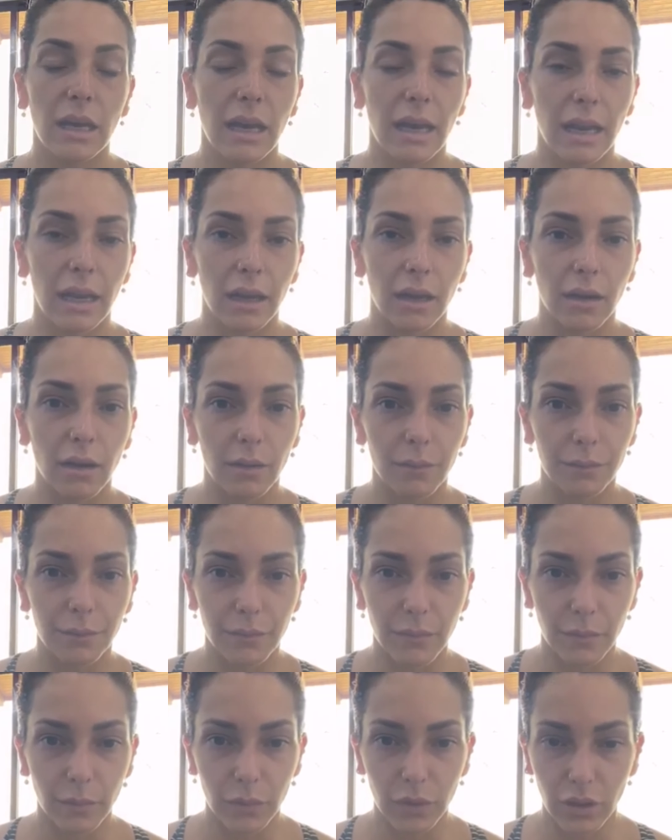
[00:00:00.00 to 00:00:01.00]
And,
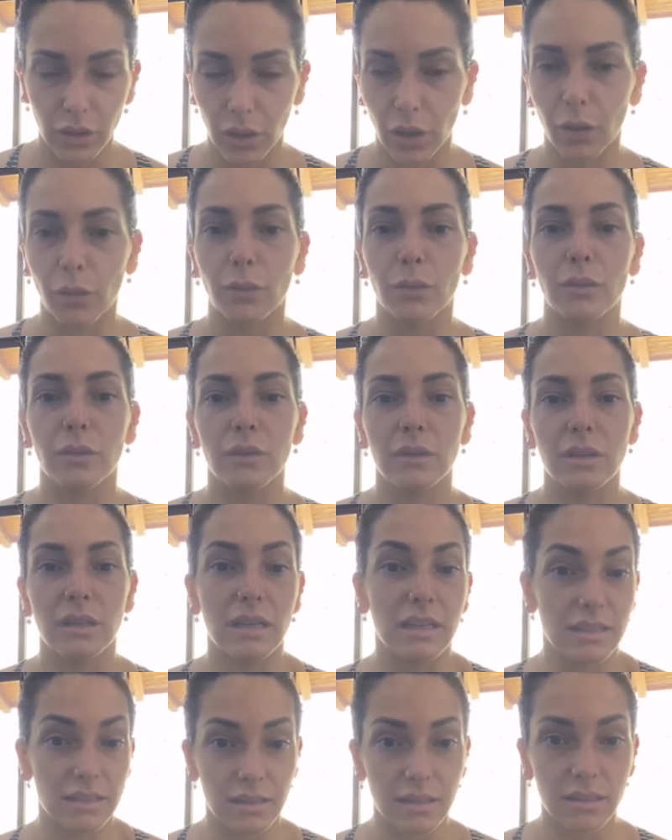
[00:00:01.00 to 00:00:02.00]
you know,
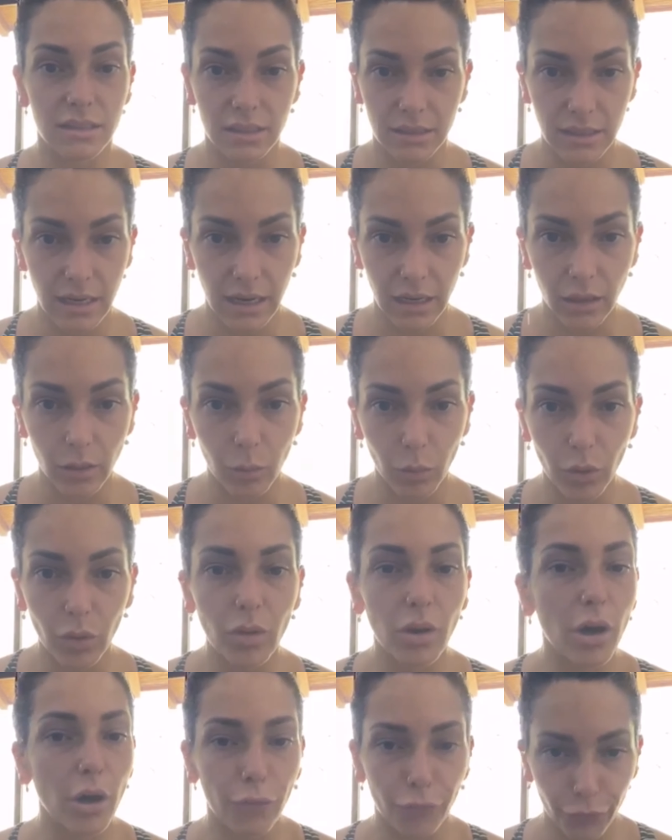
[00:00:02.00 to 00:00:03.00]
is this
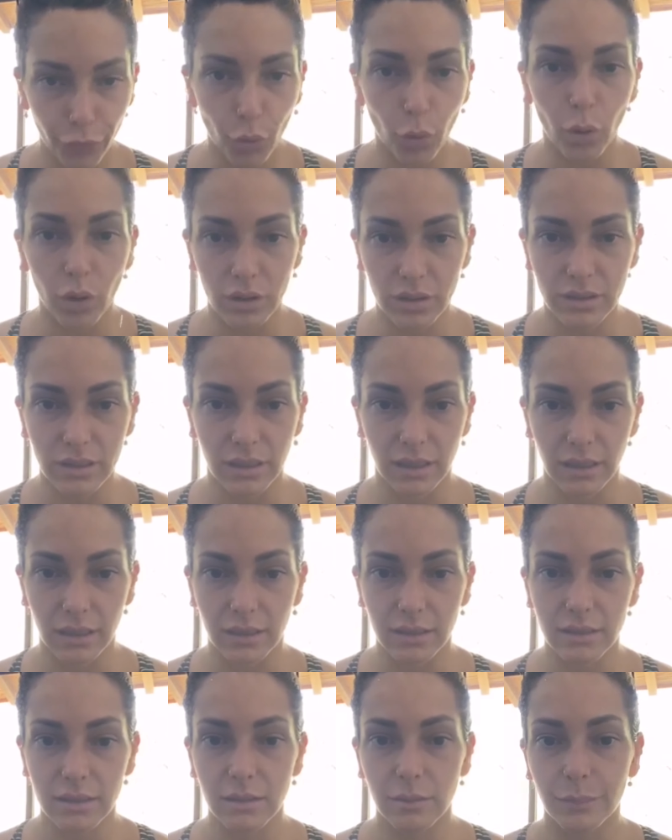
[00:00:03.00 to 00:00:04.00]
attainable? Of course it
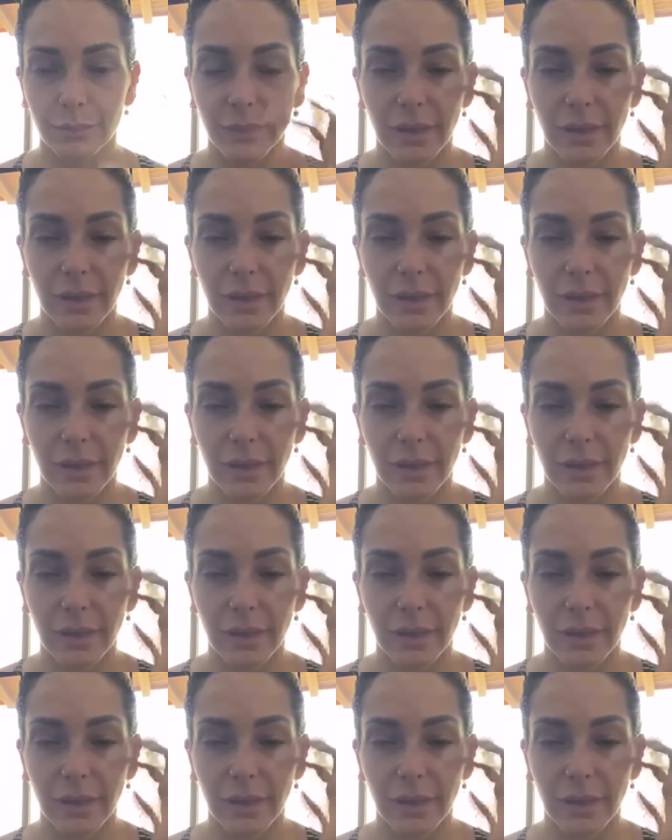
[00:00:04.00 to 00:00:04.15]
is.